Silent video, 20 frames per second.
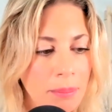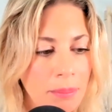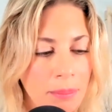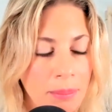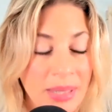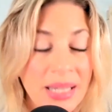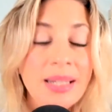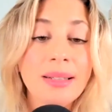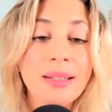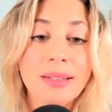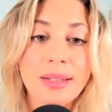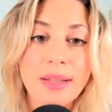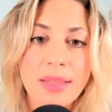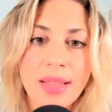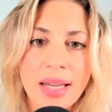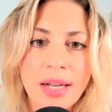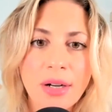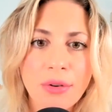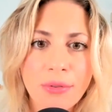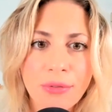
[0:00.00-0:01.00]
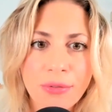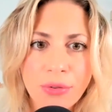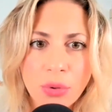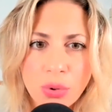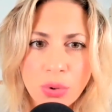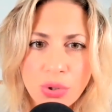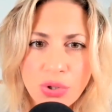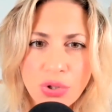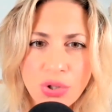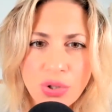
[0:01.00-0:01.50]
build their
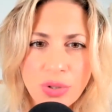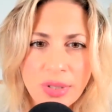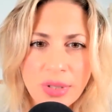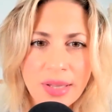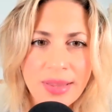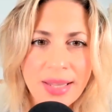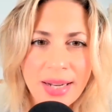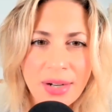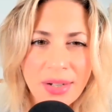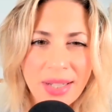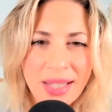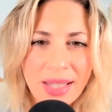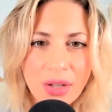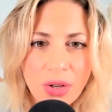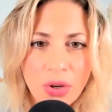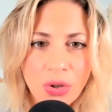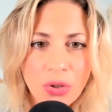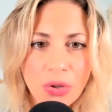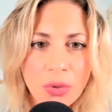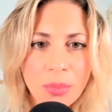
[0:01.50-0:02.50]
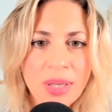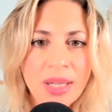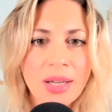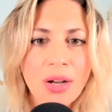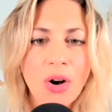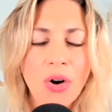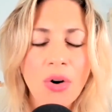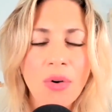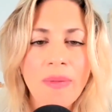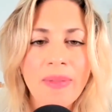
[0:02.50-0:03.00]
fortune, their economy
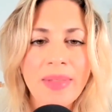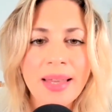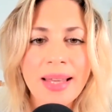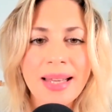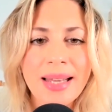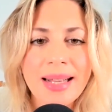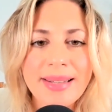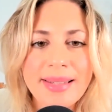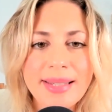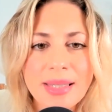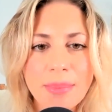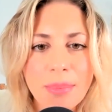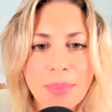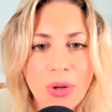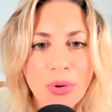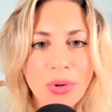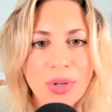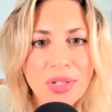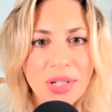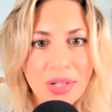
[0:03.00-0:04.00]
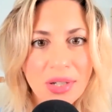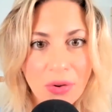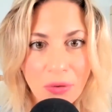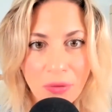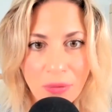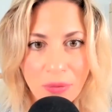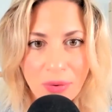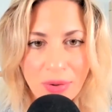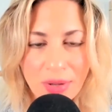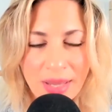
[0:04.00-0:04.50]
on the exploiting
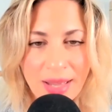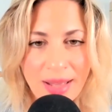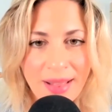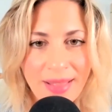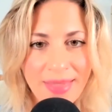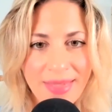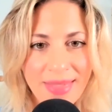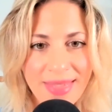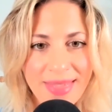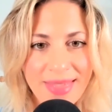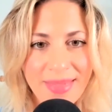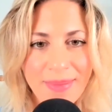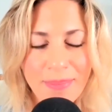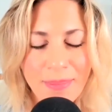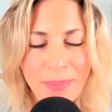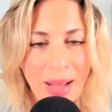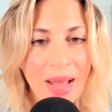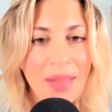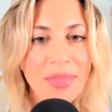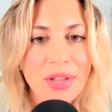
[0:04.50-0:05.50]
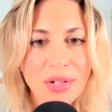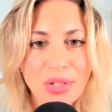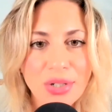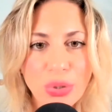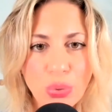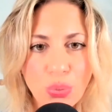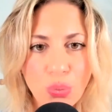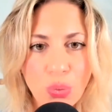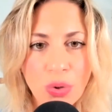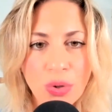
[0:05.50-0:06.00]
of
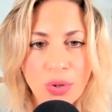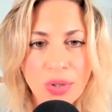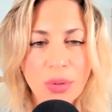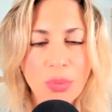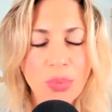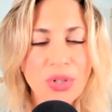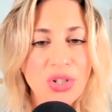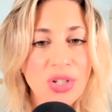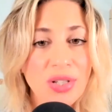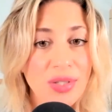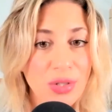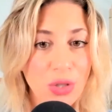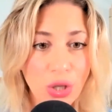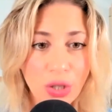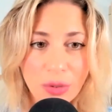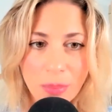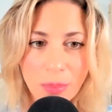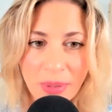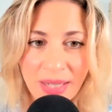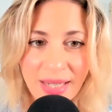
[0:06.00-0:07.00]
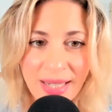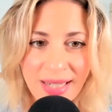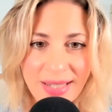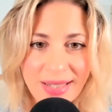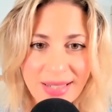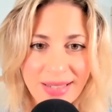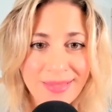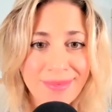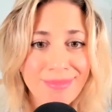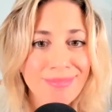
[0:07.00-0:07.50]
mother's work, which is not paid,
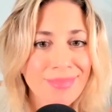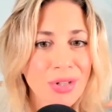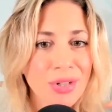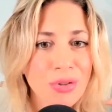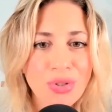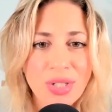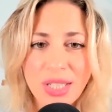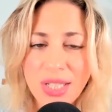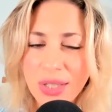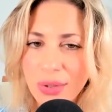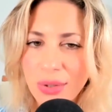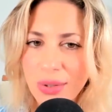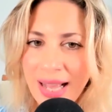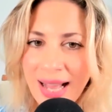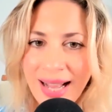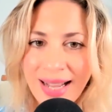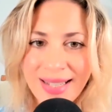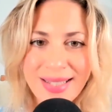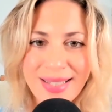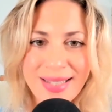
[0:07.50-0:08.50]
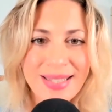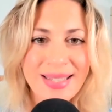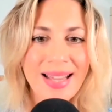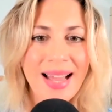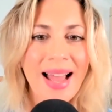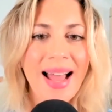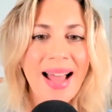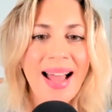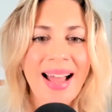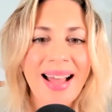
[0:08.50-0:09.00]
ridiculized,
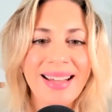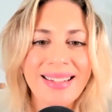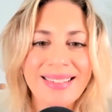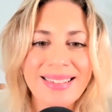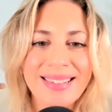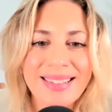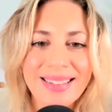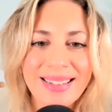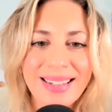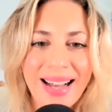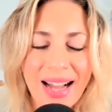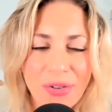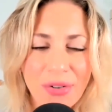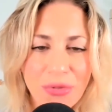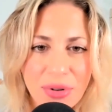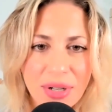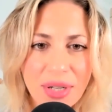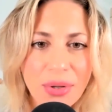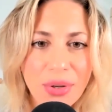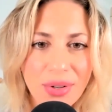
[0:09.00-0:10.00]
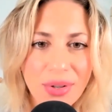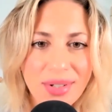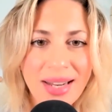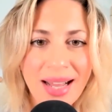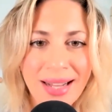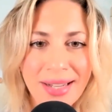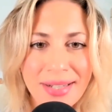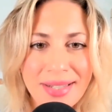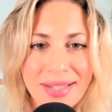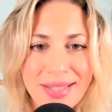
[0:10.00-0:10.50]
and
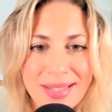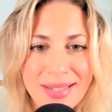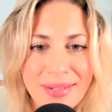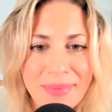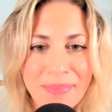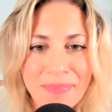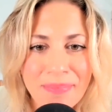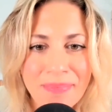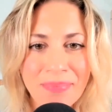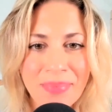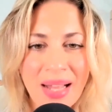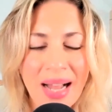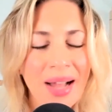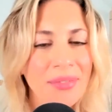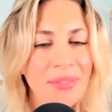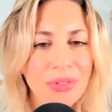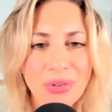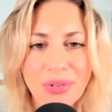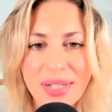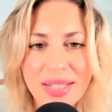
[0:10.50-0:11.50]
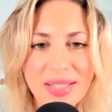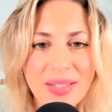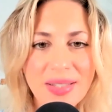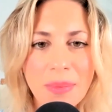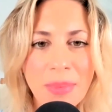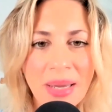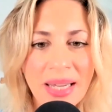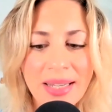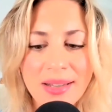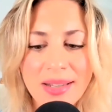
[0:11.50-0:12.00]
unrecognized,
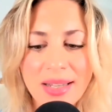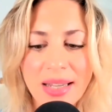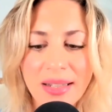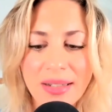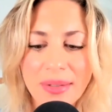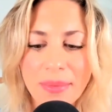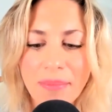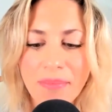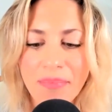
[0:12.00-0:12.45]
underestimated.